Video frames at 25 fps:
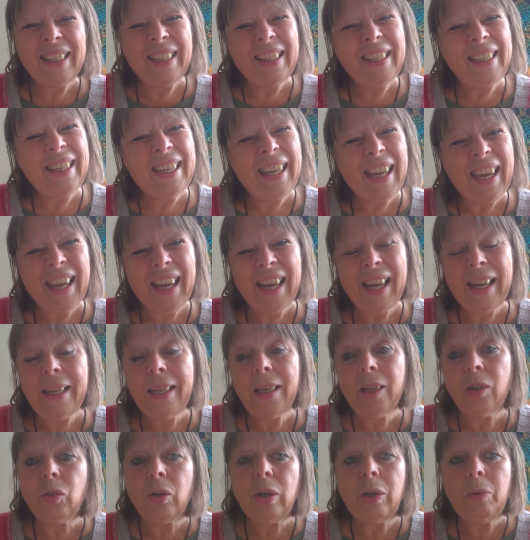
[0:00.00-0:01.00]
yeah, I
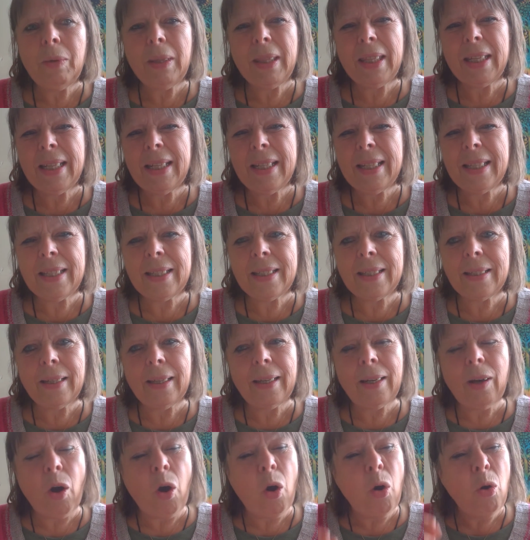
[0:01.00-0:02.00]
agree with this,
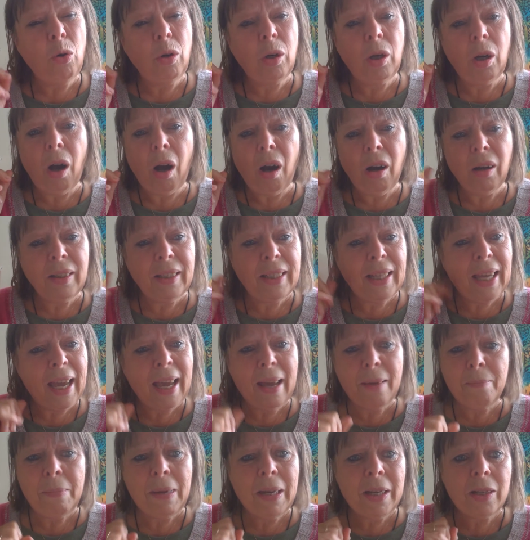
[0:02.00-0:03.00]
and oh God, yeah,
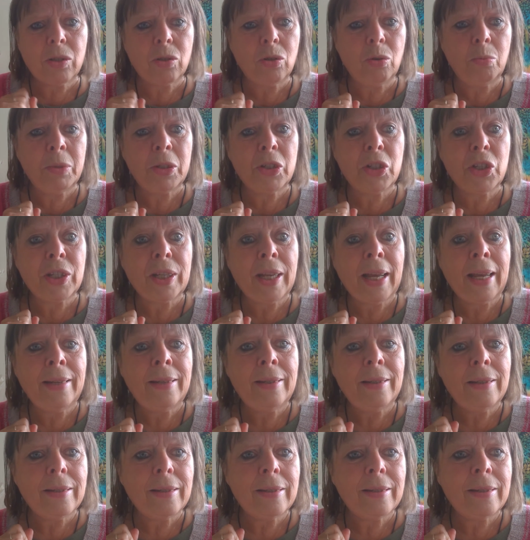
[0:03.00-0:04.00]
it makes so much
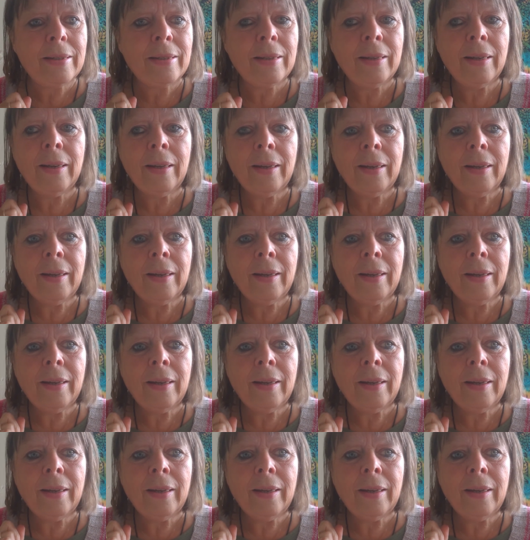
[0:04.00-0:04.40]
sense.